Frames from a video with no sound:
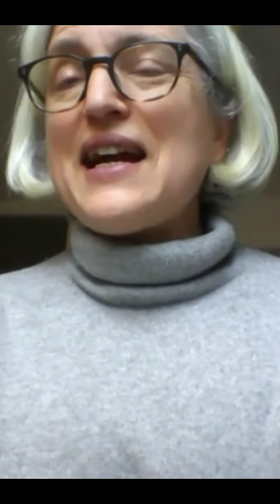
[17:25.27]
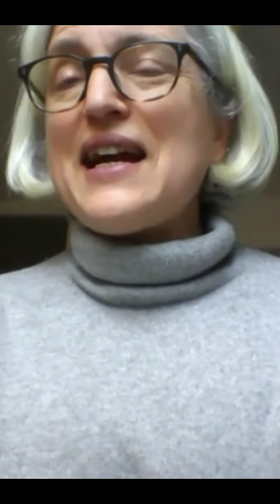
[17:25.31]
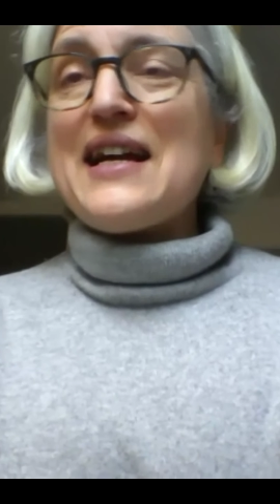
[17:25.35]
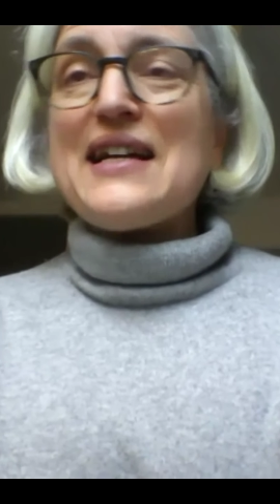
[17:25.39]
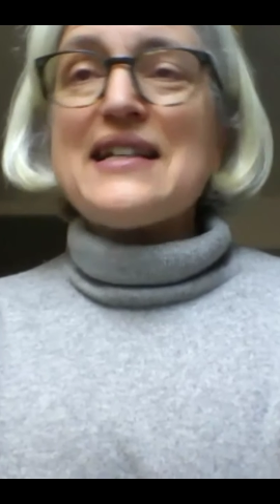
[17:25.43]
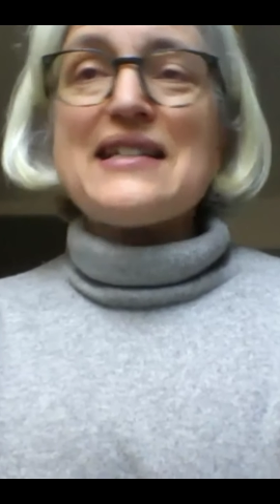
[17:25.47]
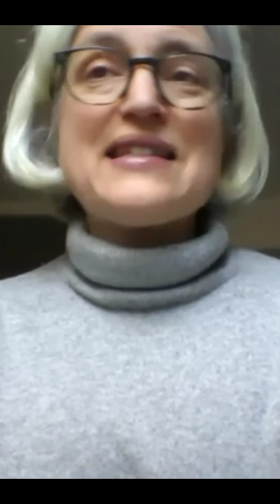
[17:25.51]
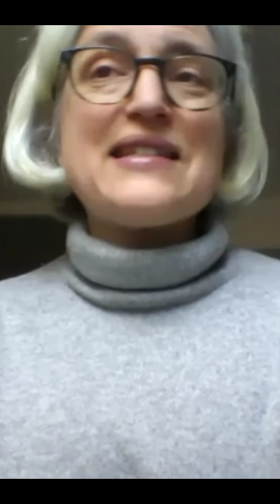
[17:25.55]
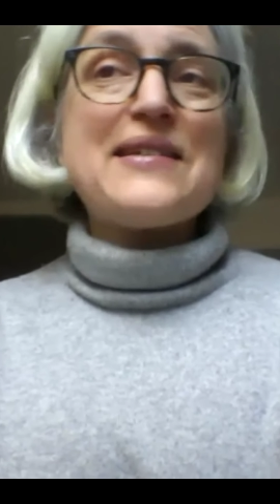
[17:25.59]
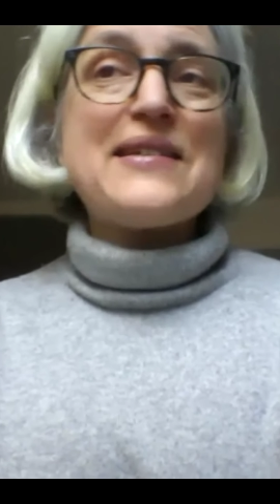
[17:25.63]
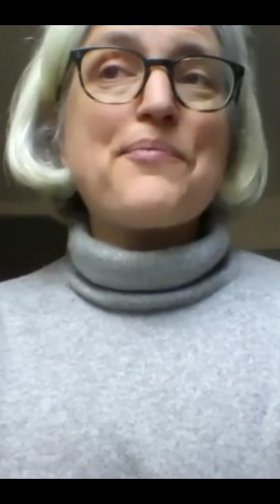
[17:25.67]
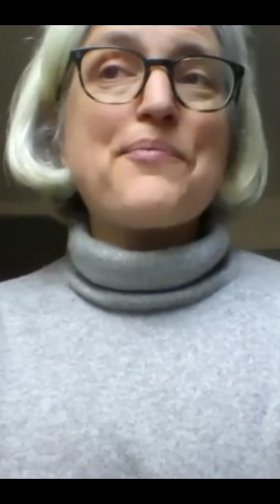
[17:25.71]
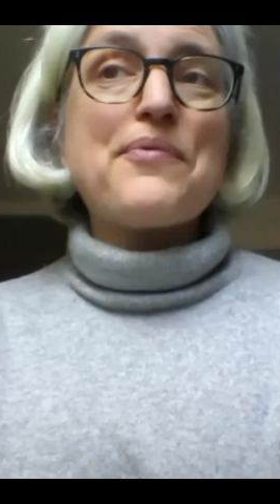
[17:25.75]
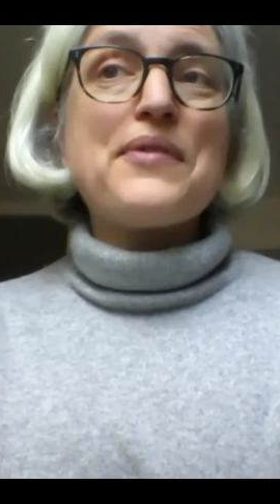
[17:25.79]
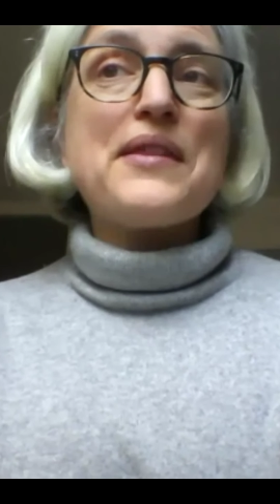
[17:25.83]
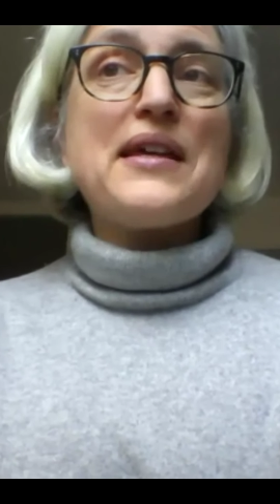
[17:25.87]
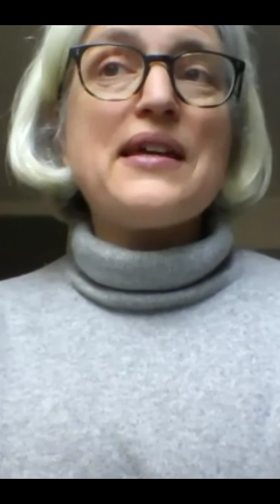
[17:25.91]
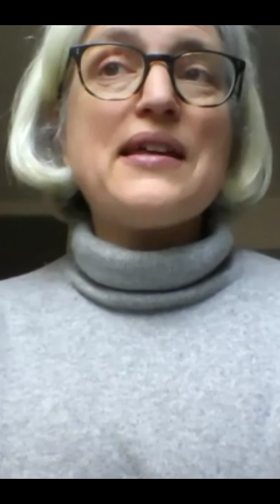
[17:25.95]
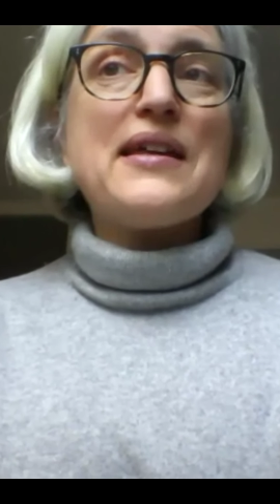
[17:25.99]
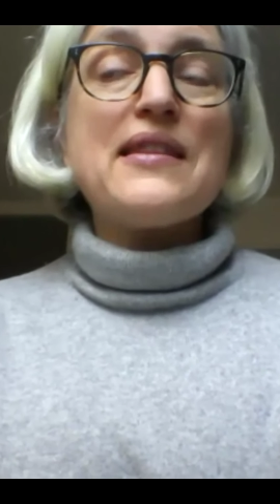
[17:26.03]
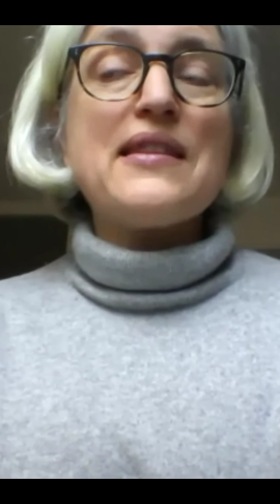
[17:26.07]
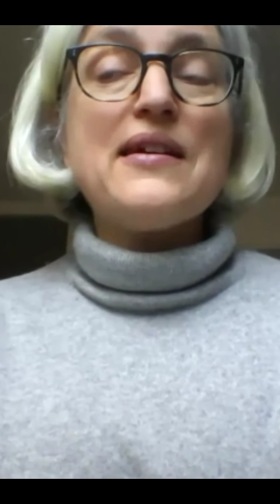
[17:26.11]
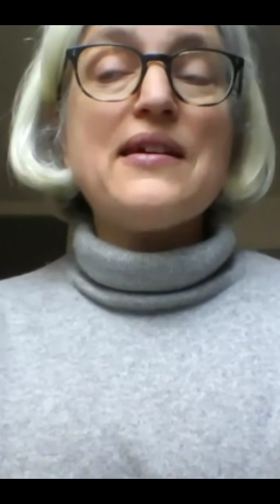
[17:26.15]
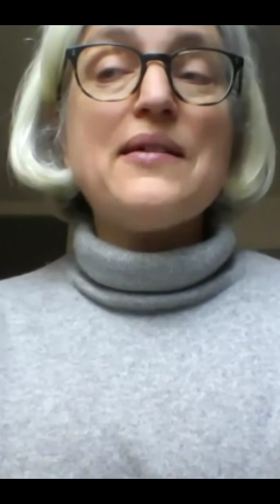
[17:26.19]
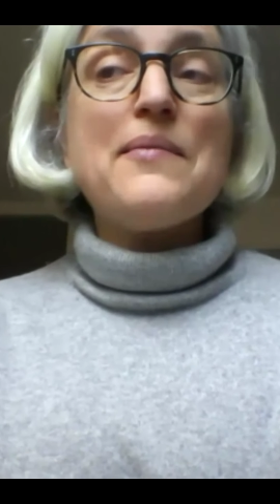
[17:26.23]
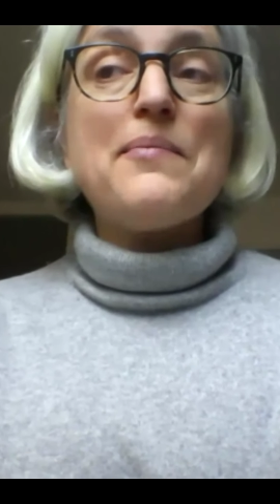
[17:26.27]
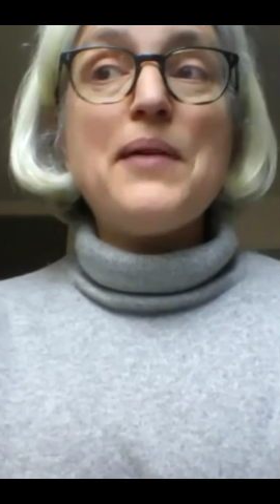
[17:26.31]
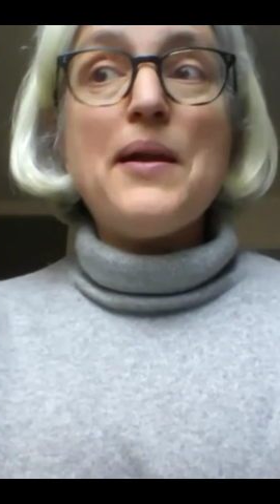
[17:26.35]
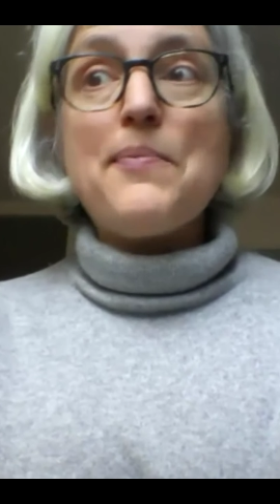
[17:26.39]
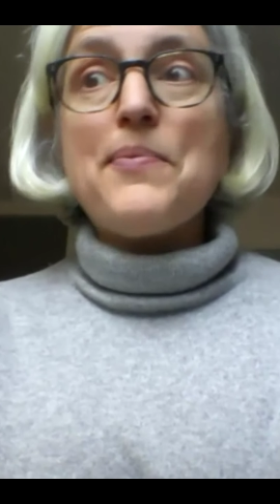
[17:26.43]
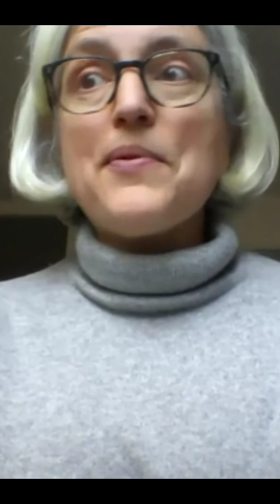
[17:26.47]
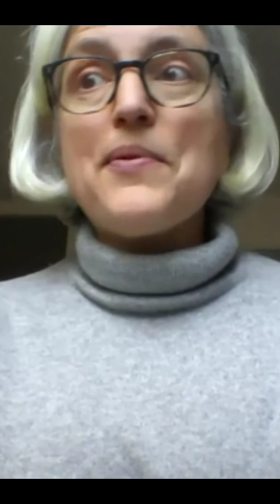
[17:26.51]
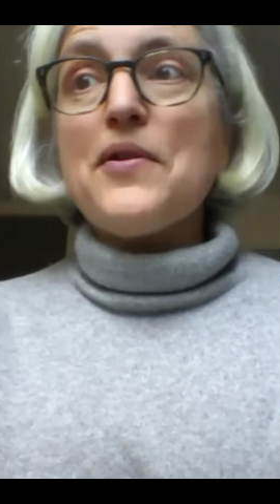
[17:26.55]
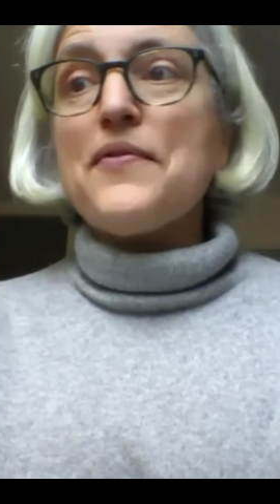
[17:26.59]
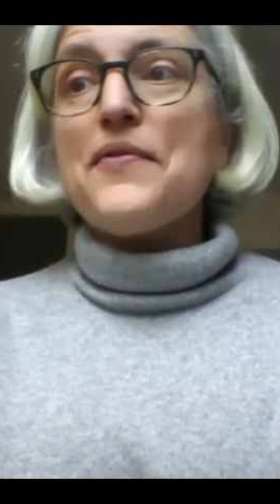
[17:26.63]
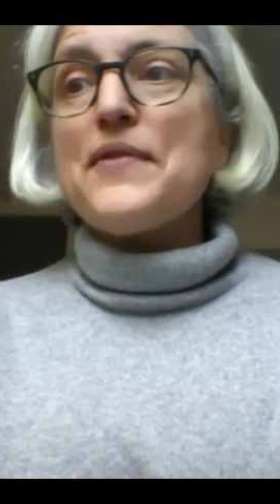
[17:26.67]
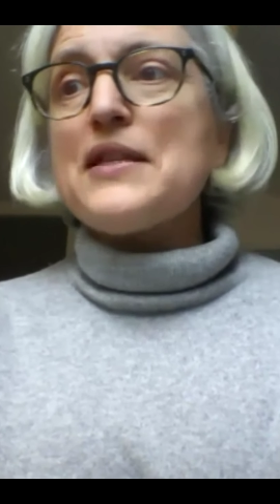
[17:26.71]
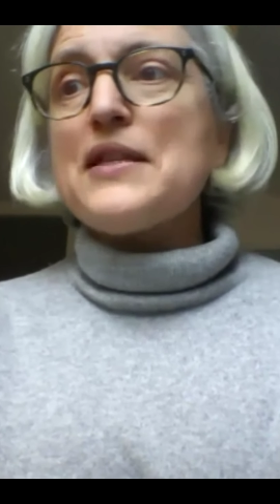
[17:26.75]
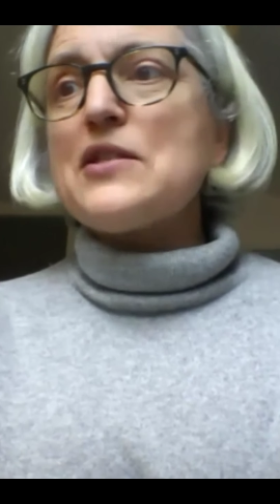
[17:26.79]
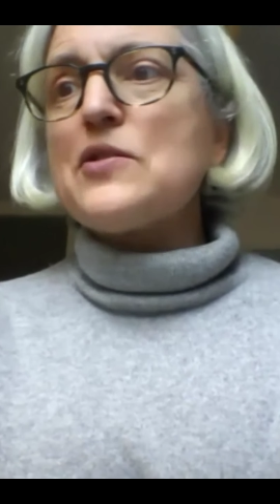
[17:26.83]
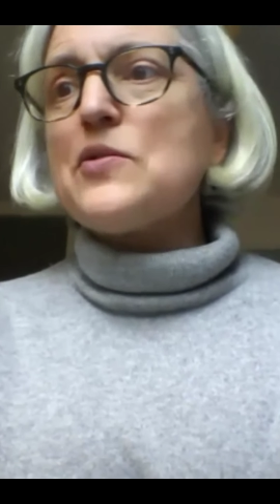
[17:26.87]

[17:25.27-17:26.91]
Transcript: as something that people on this